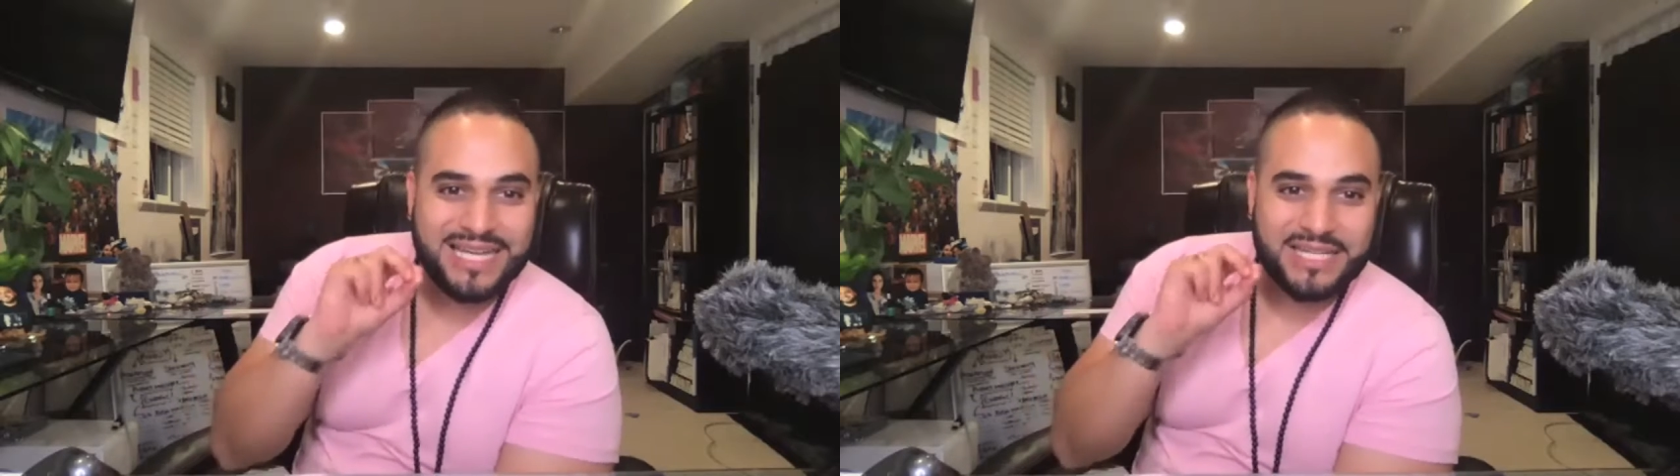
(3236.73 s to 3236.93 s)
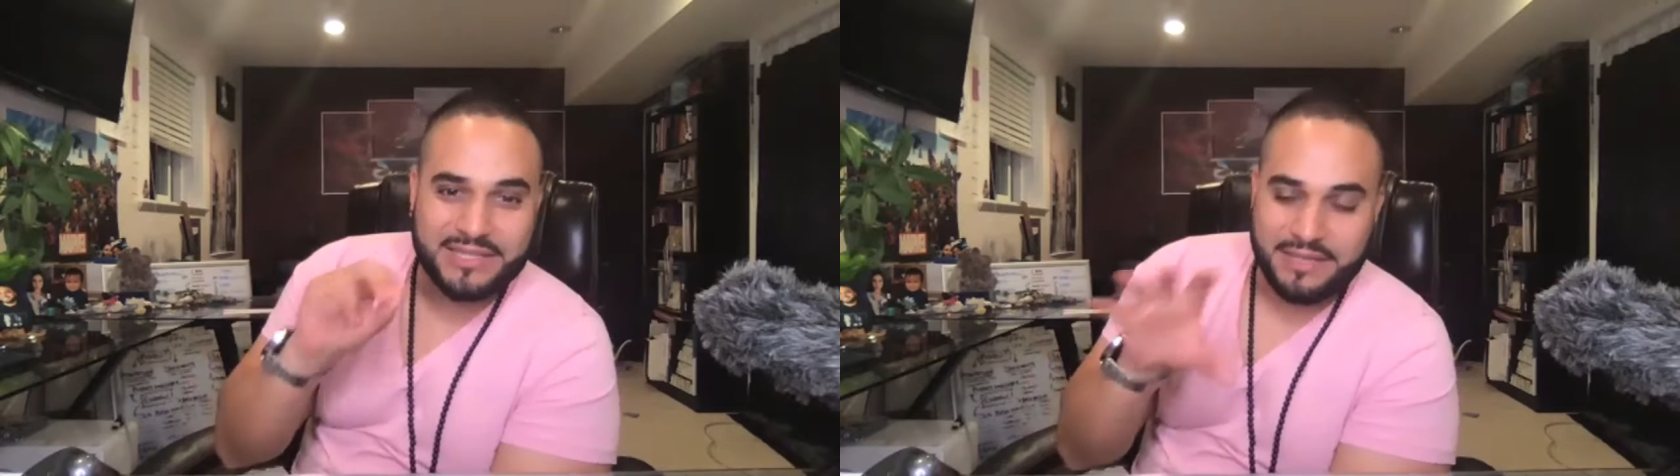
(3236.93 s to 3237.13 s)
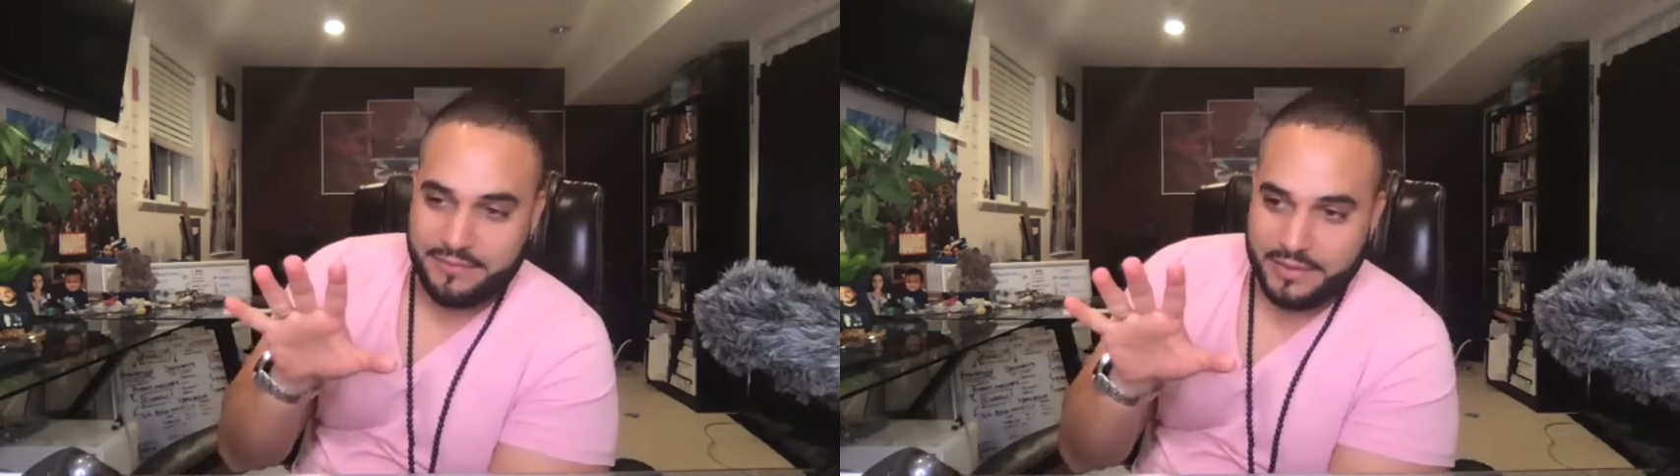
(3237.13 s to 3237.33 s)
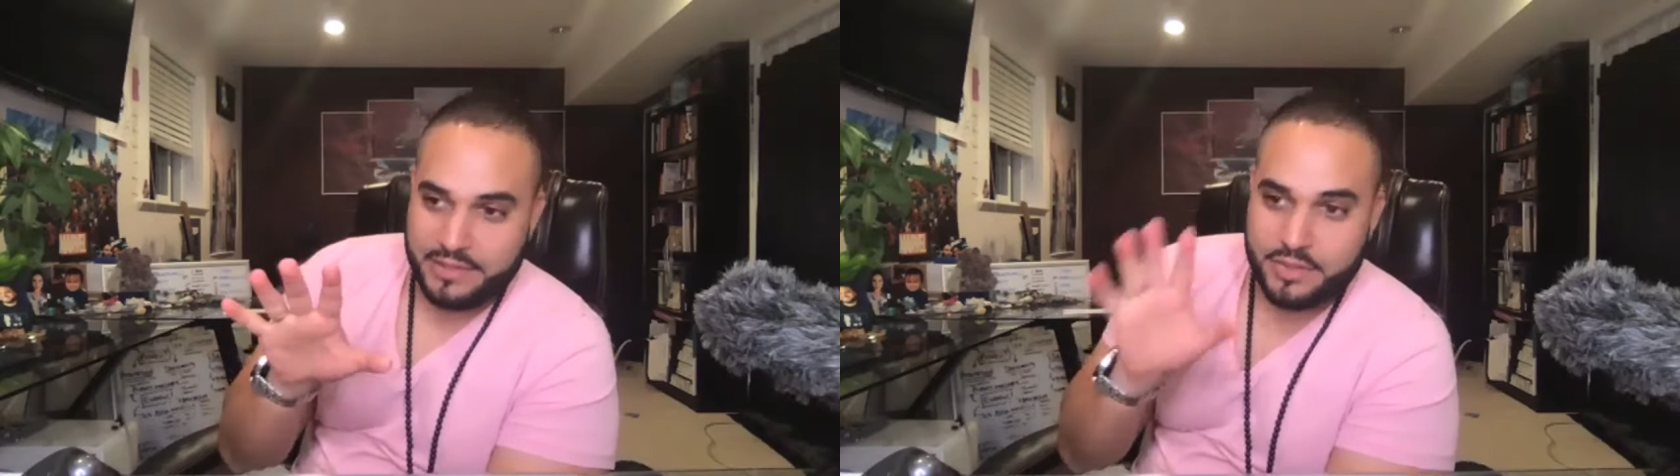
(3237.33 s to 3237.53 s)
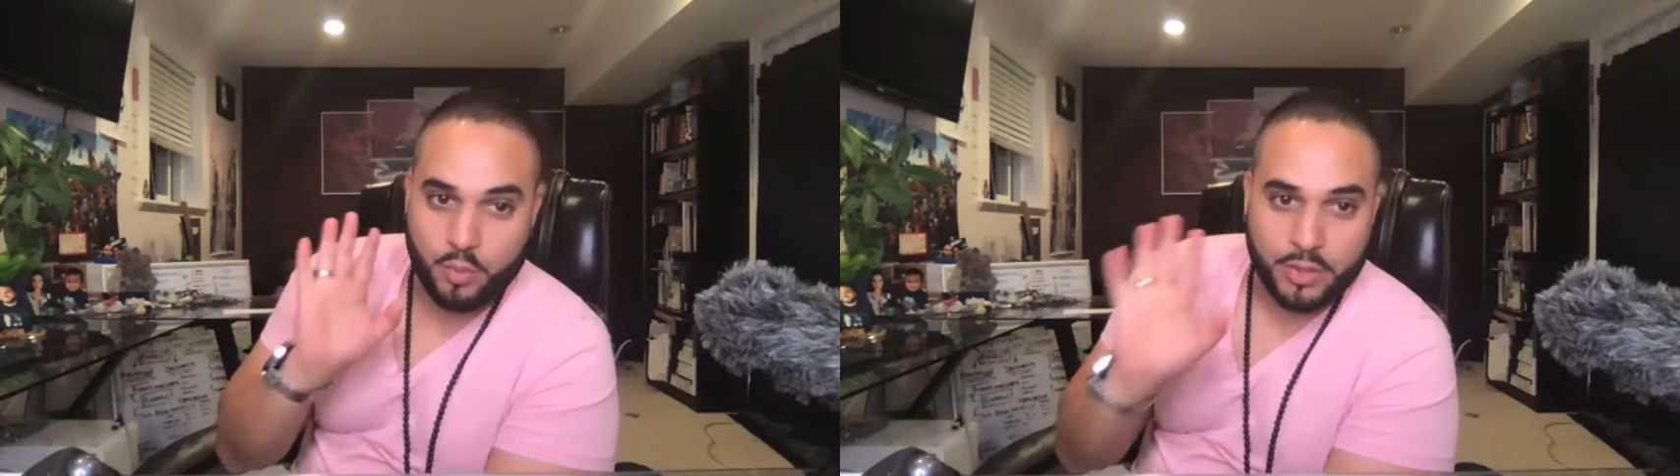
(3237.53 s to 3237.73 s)

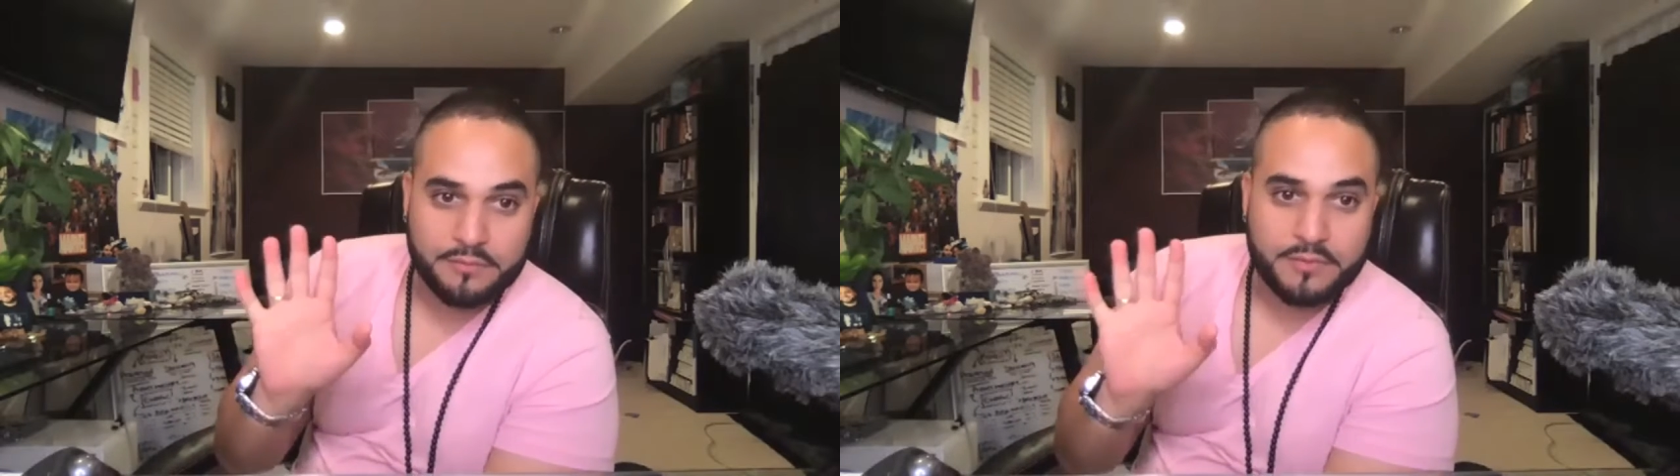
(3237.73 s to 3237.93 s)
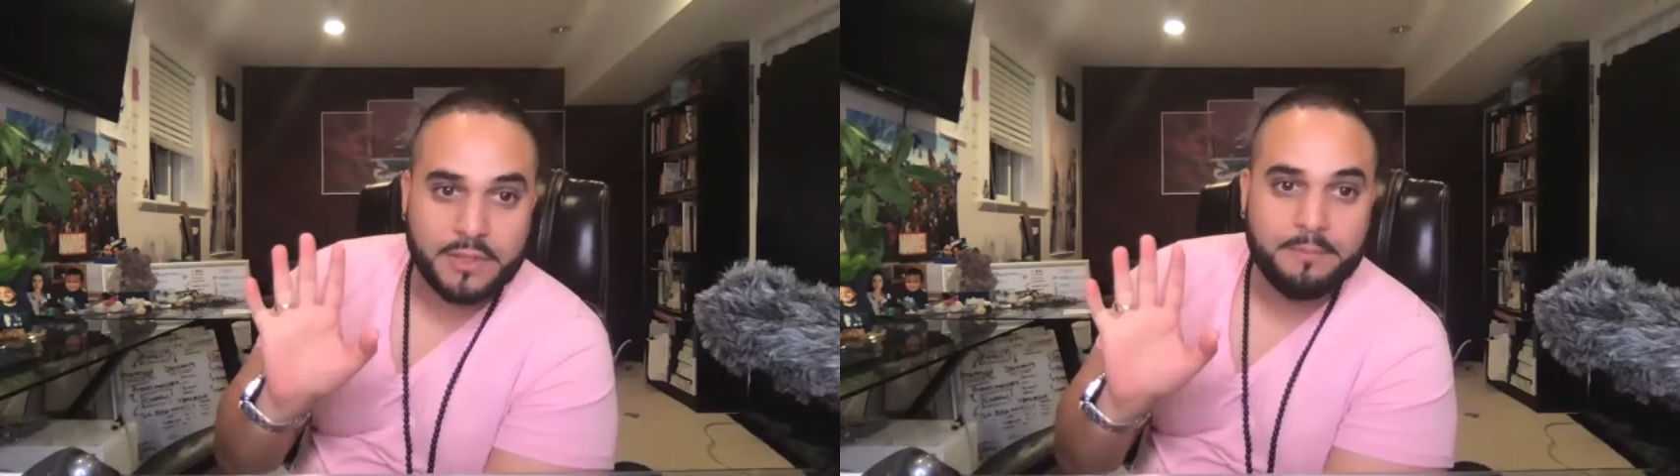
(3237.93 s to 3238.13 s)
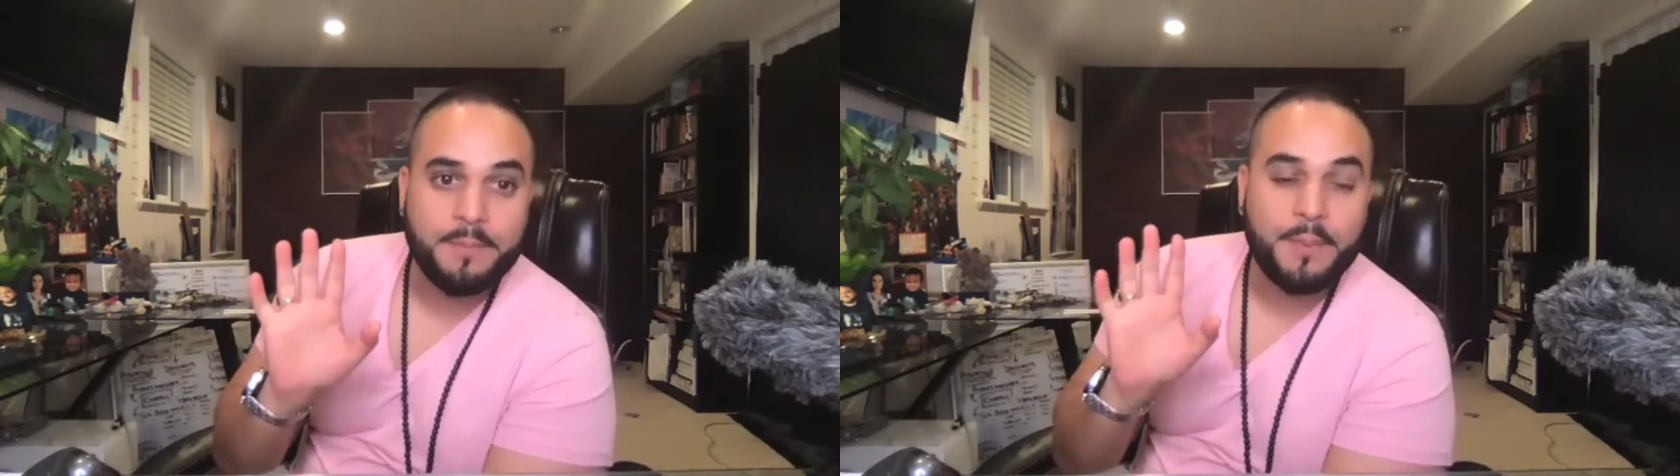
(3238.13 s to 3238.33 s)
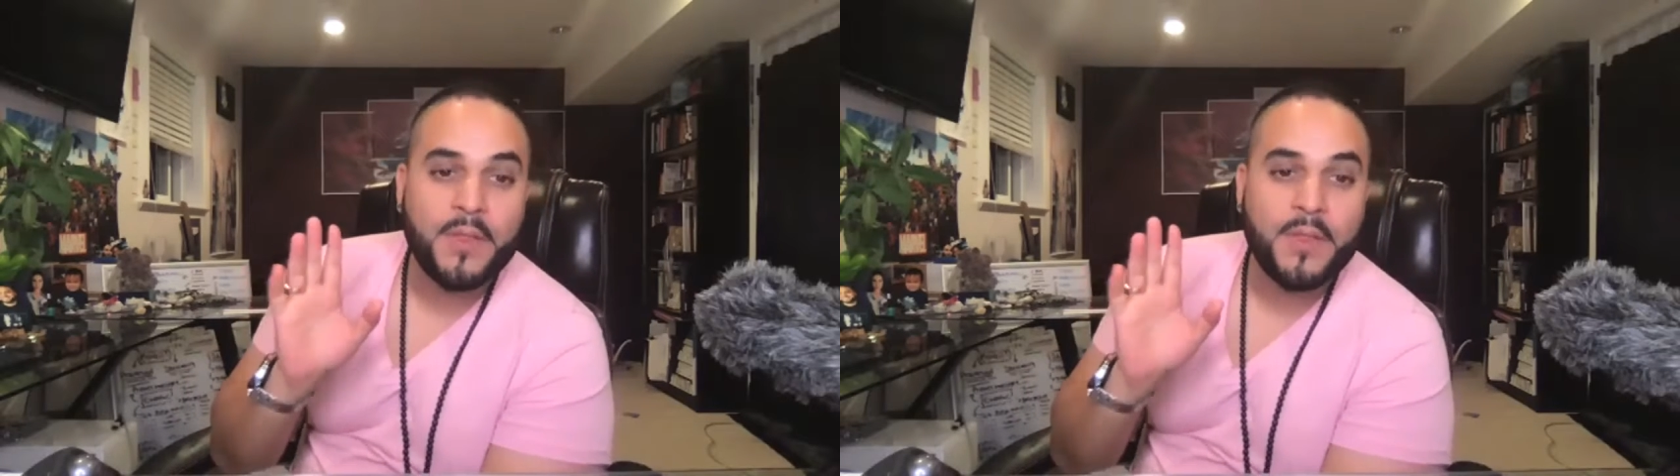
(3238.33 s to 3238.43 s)
11s, one of them,